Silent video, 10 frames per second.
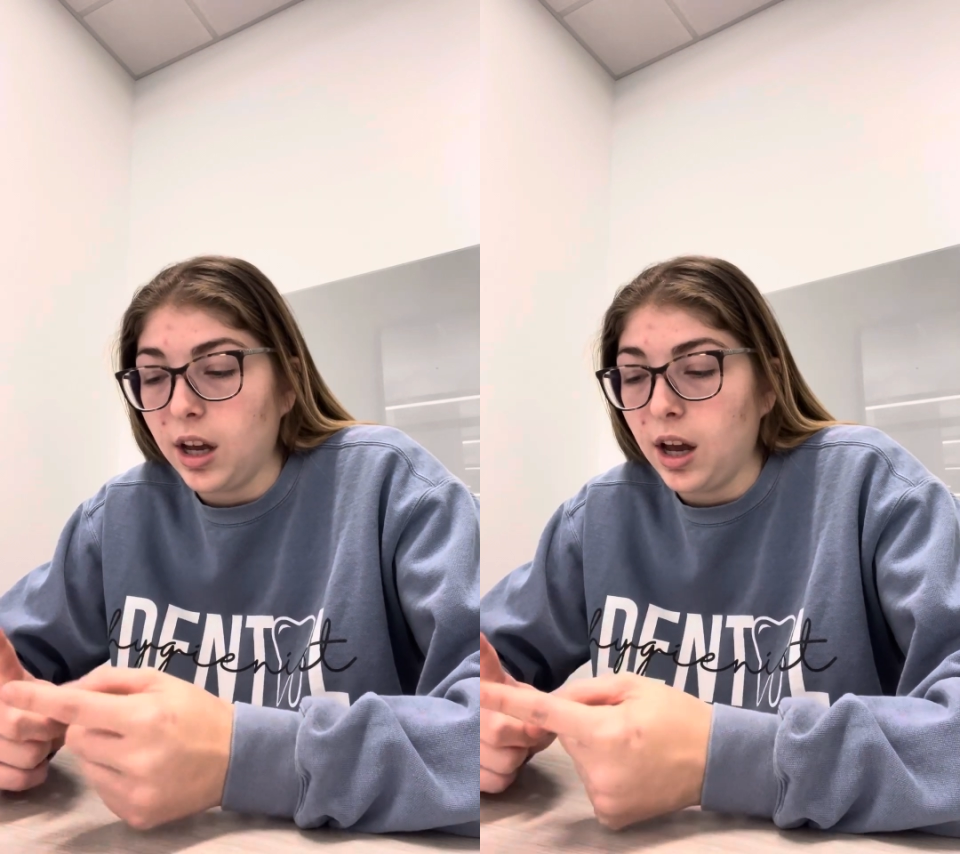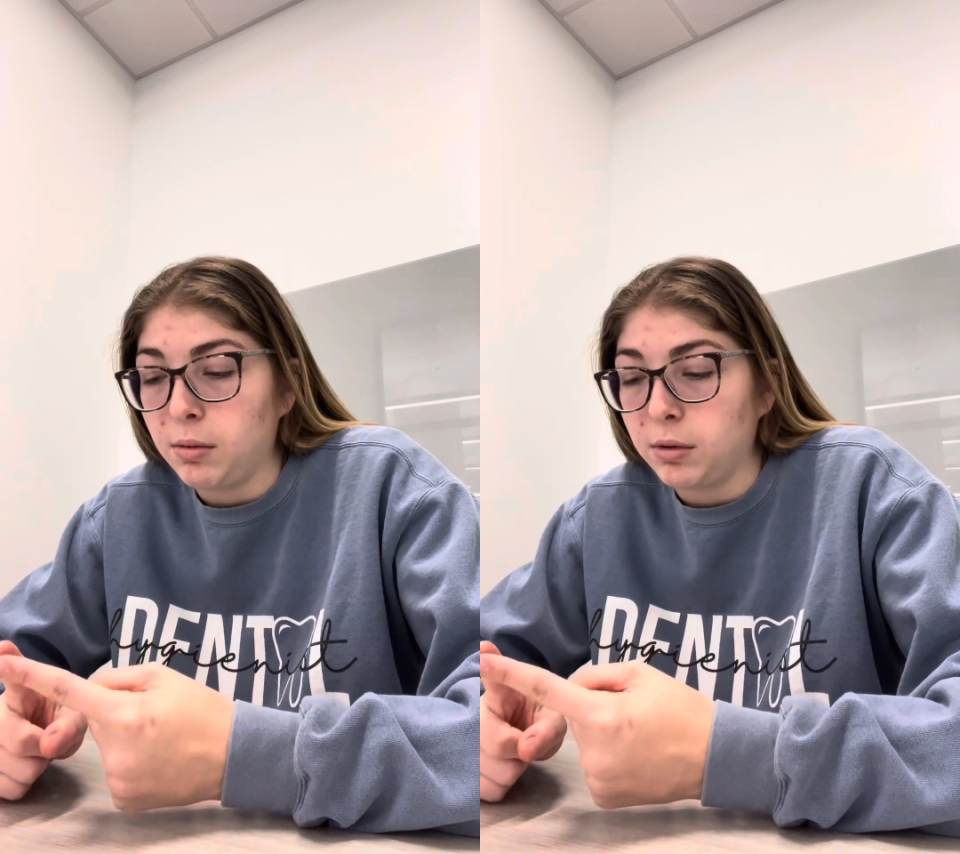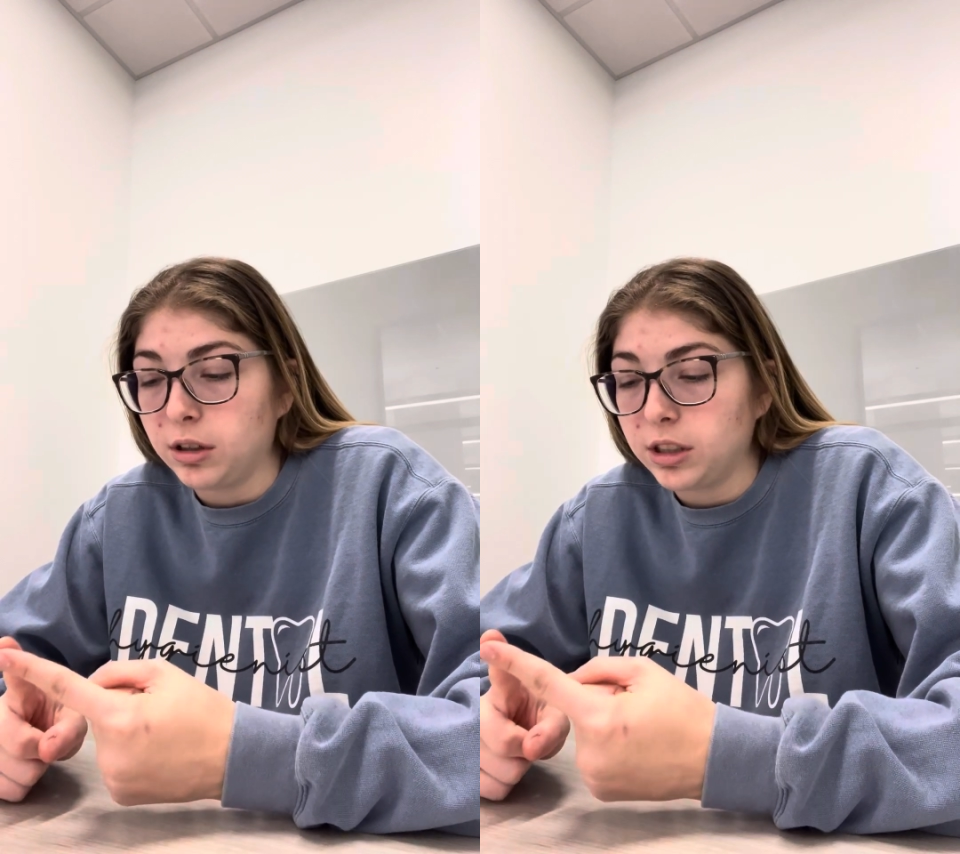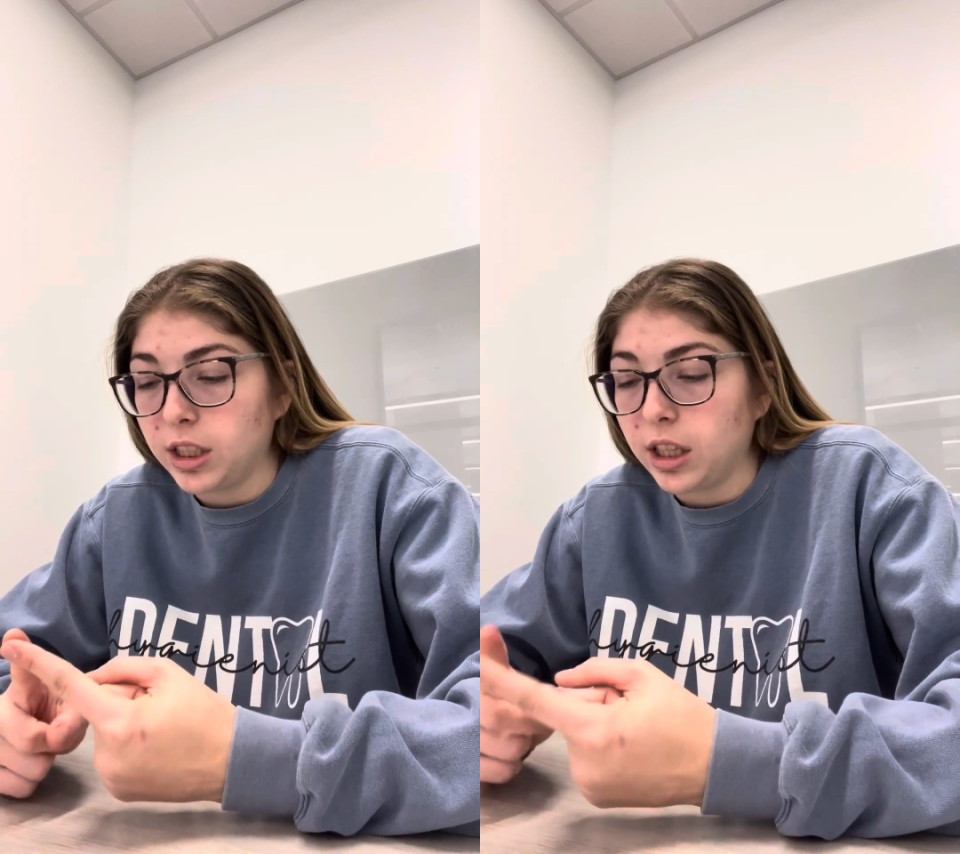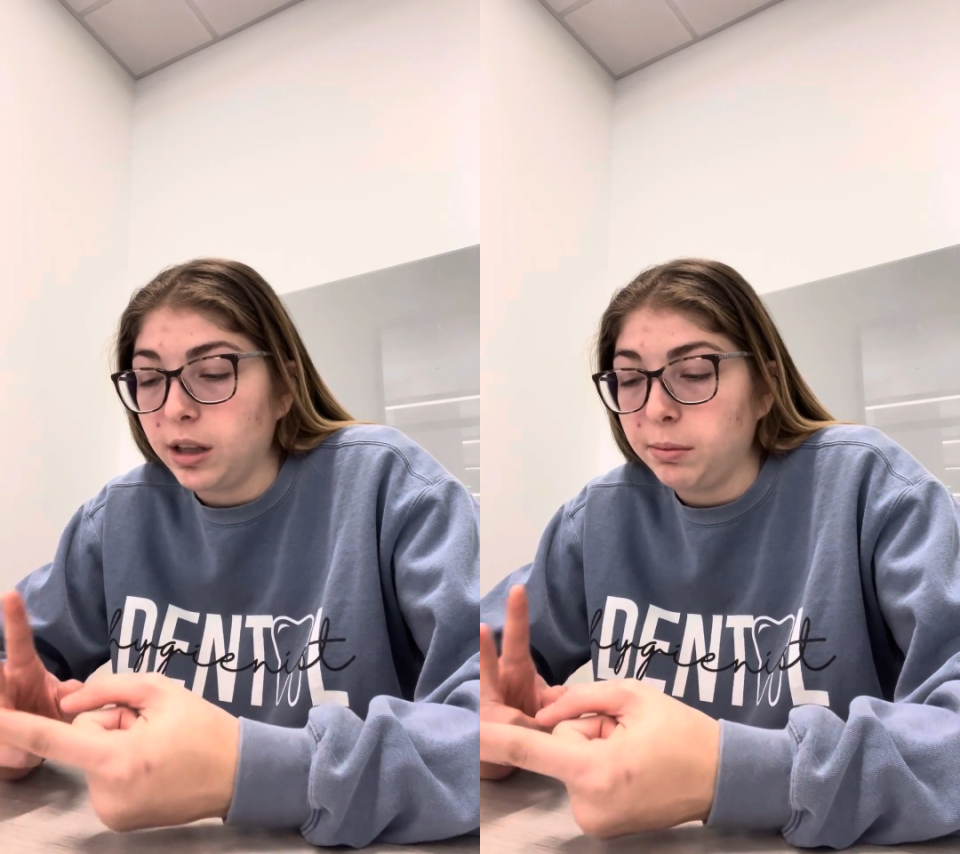
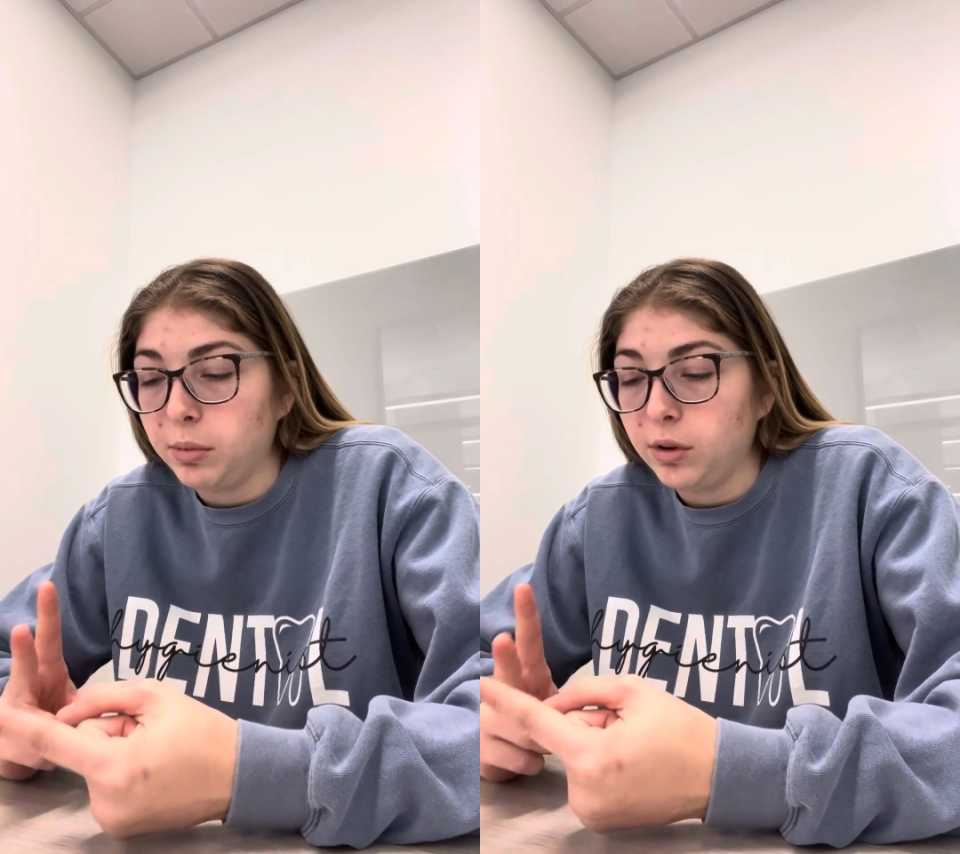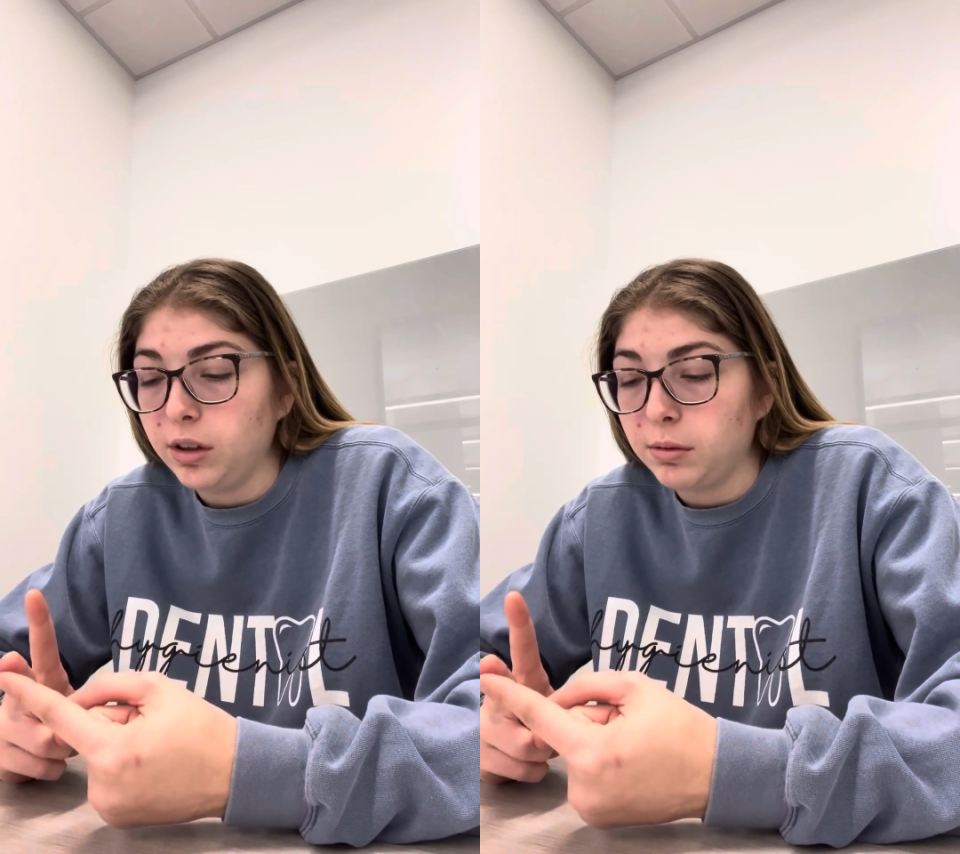Emergency clipboard,